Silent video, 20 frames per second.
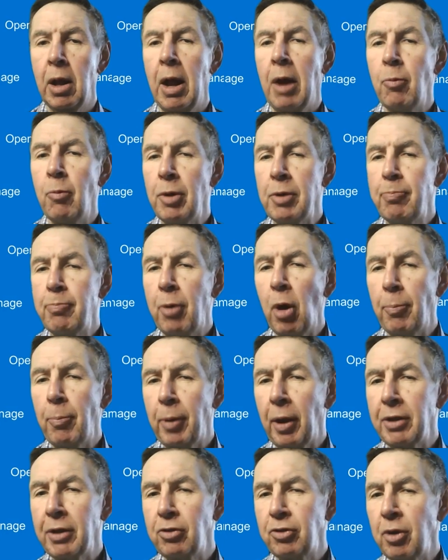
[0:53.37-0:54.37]
And we
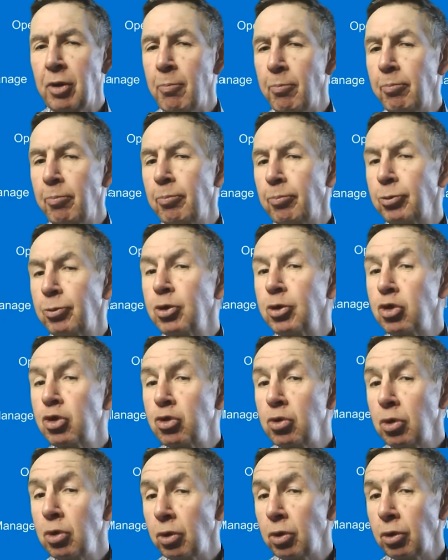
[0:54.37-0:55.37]
populate some
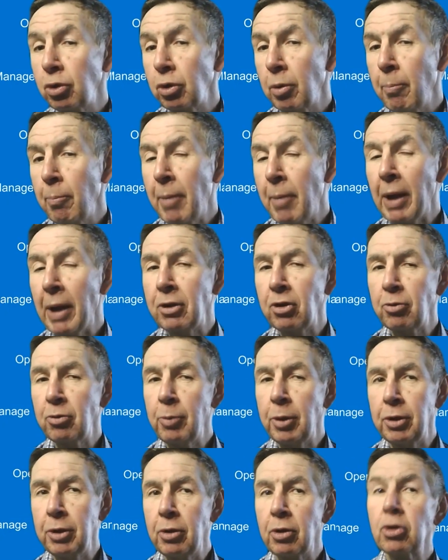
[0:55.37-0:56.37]

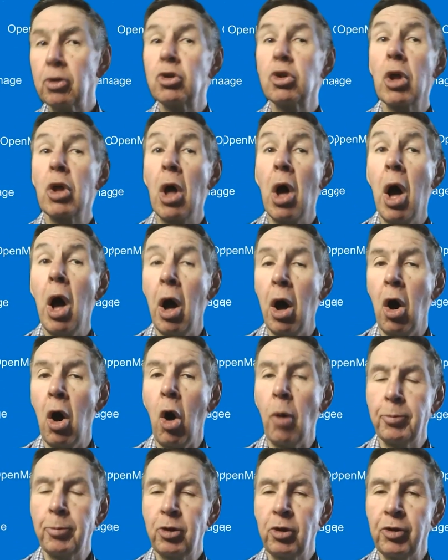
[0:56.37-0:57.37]
management uh,
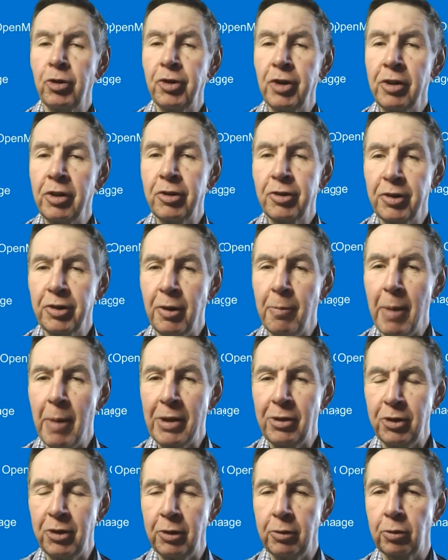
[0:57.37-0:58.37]
options into the
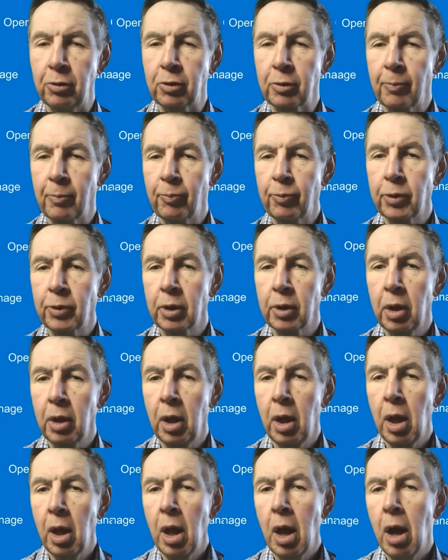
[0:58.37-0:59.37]
menus.
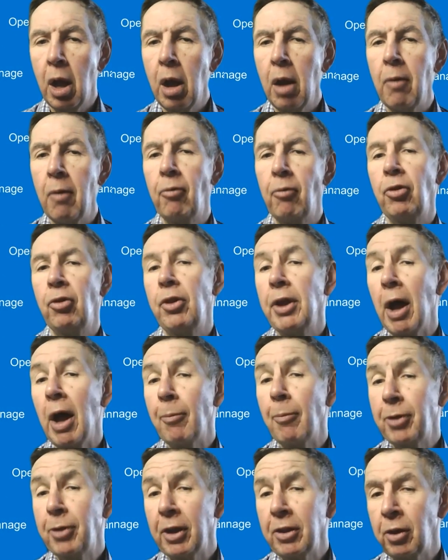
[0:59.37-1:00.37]
Uh, the
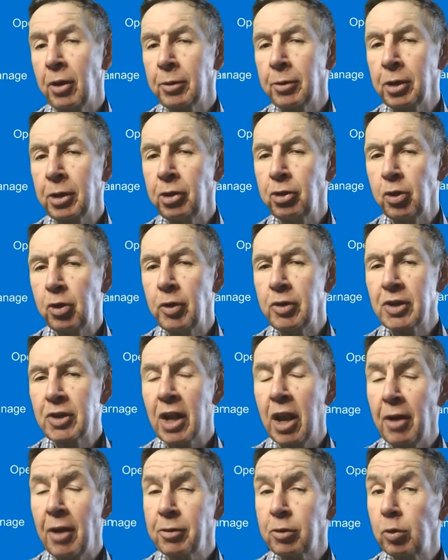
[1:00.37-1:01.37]
update that I'm going to do is
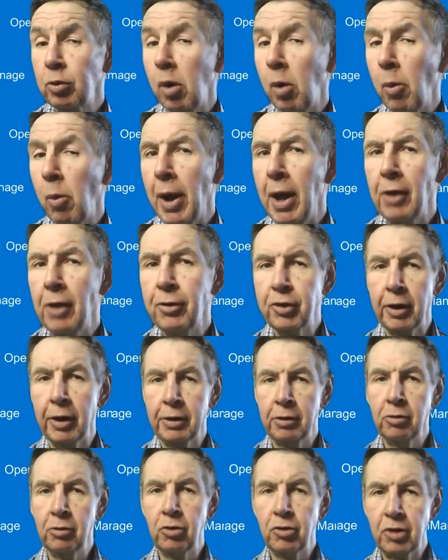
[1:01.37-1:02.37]
cluster aware, so I
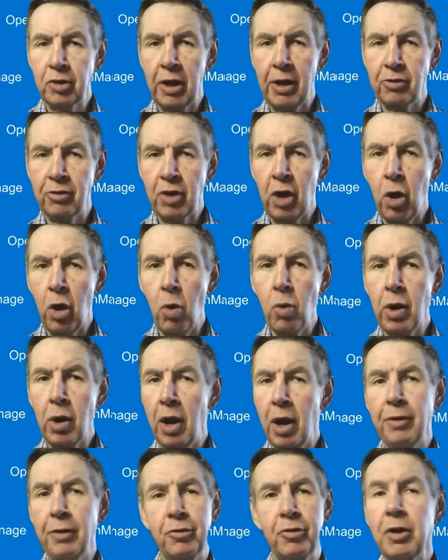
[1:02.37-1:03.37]
can select a whole
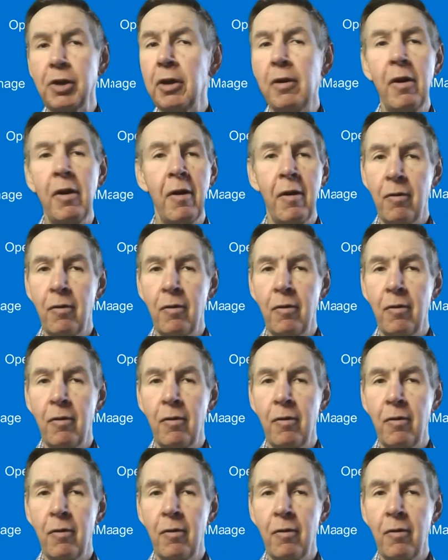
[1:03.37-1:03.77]
cluster,